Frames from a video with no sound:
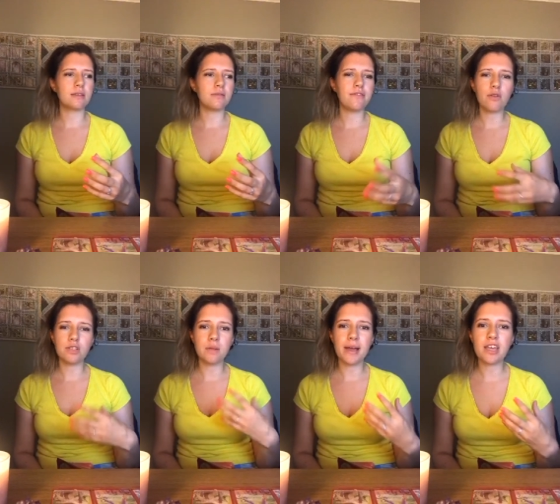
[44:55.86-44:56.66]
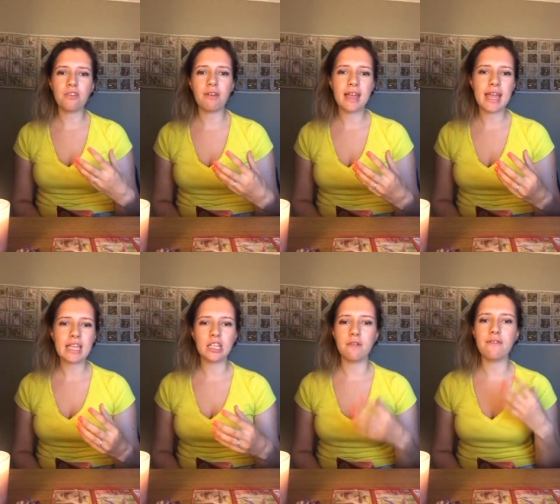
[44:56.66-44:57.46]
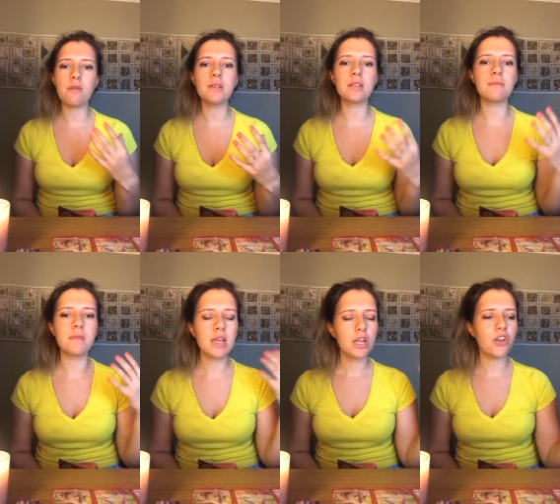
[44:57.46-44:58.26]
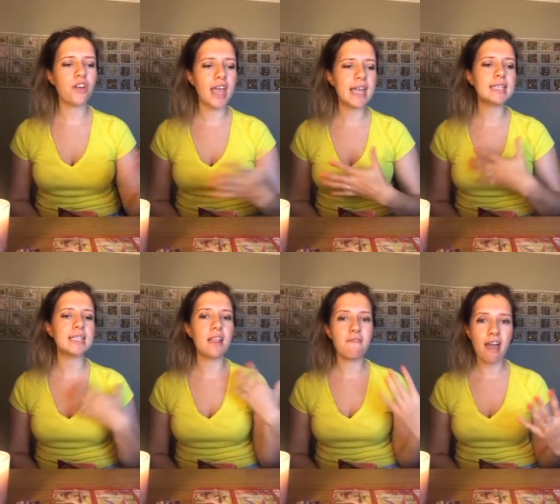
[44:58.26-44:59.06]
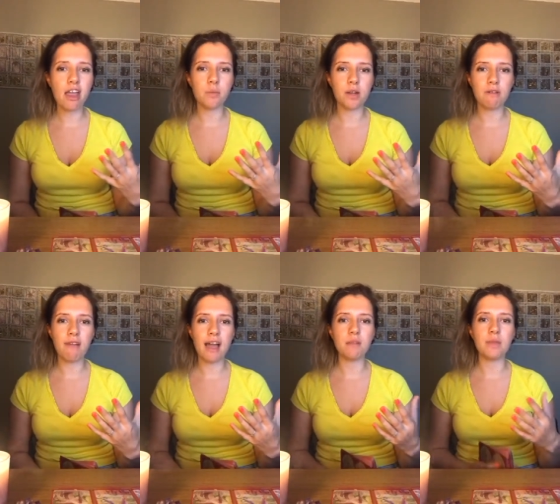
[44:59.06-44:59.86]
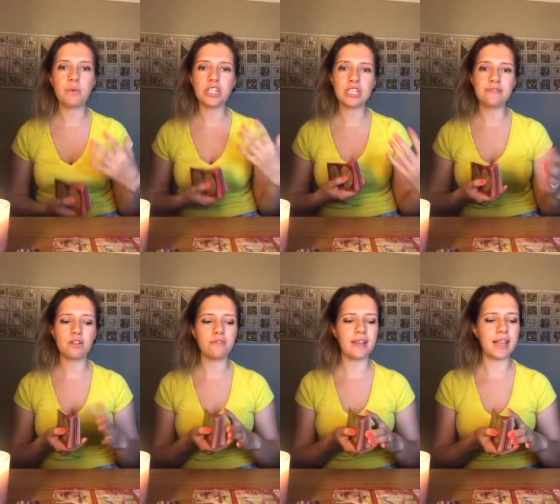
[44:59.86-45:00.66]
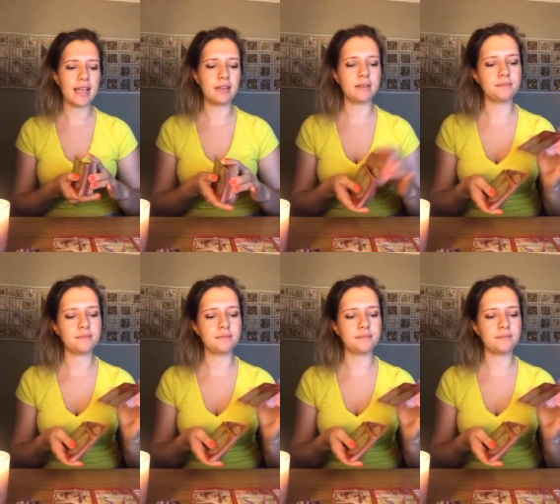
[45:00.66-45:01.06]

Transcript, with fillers: focus on my career, you know, focus on creating an environment around me which is fulfilling.